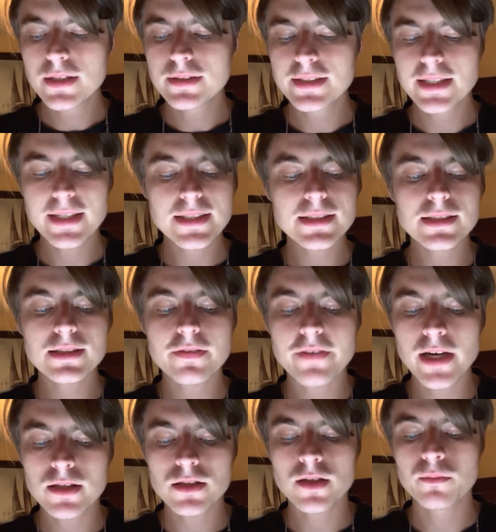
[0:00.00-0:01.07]
Dennis is the
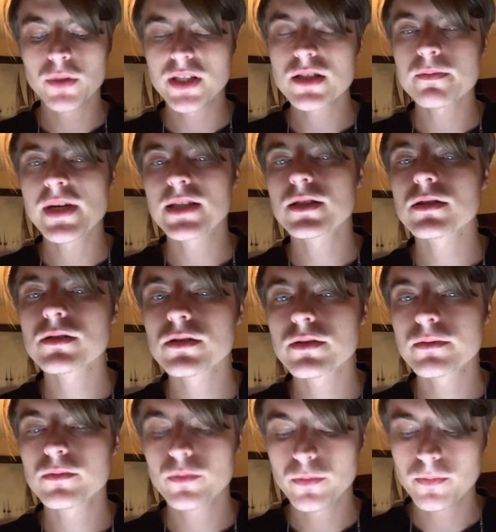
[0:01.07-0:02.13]
founder of Blitz Metrics,
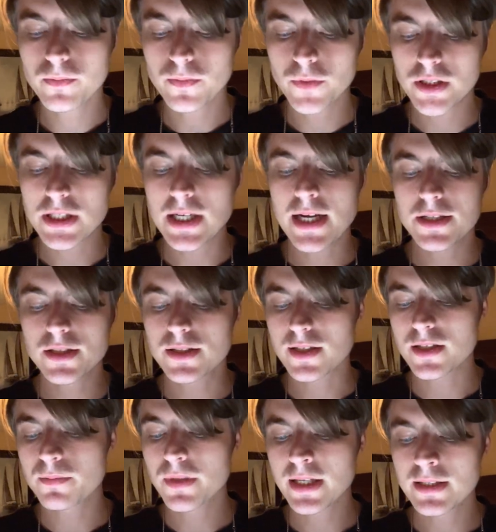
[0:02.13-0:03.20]
which I just
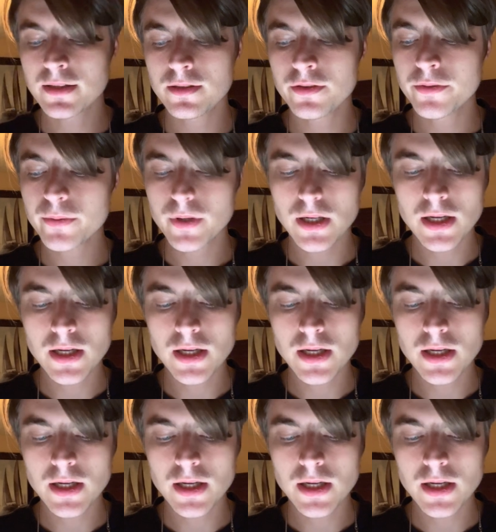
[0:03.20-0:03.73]
explained to you.